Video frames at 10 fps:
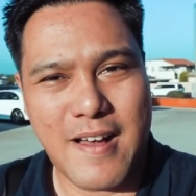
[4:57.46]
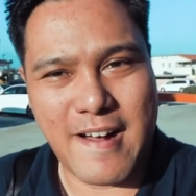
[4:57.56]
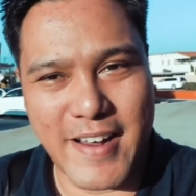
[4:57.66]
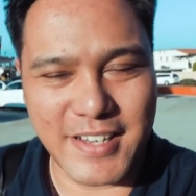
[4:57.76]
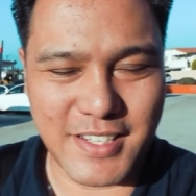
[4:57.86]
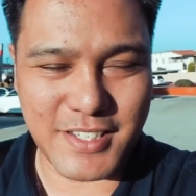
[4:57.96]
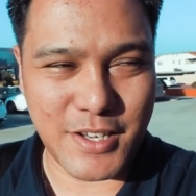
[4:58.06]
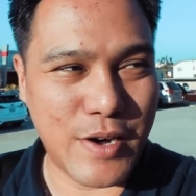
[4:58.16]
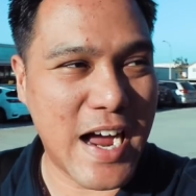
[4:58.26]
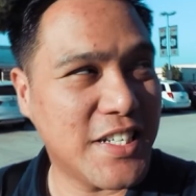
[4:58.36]
Alright,
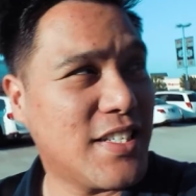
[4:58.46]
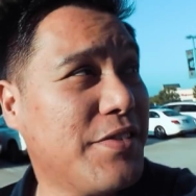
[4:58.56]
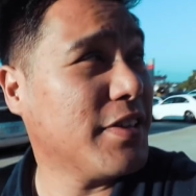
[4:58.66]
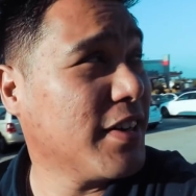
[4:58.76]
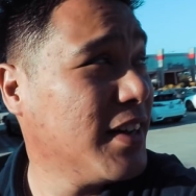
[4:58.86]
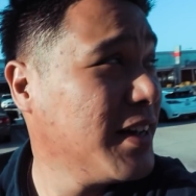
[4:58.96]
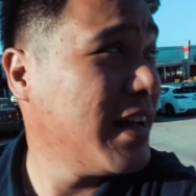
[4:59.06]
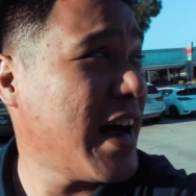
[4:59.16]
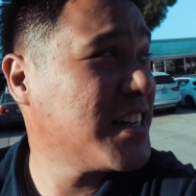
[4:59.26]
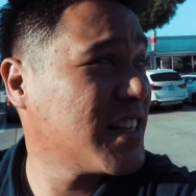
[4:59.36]
so I just left the
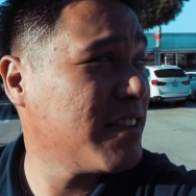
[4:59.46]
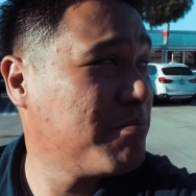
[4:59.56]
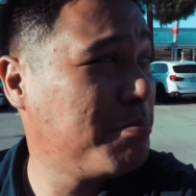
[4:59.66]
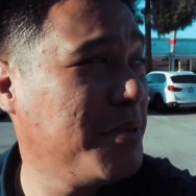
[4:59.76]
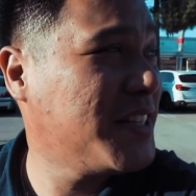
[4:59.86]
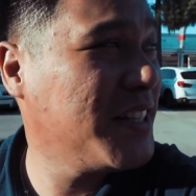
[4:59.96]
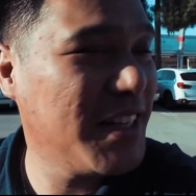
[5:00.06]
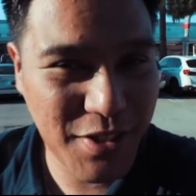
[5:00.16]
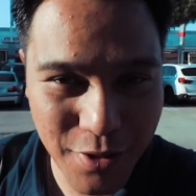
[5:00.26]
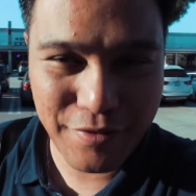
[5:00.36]
I just left
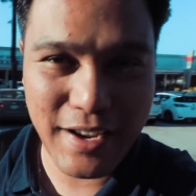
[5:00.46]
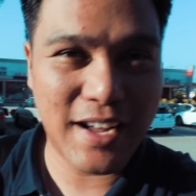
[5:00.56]
BCD Tofu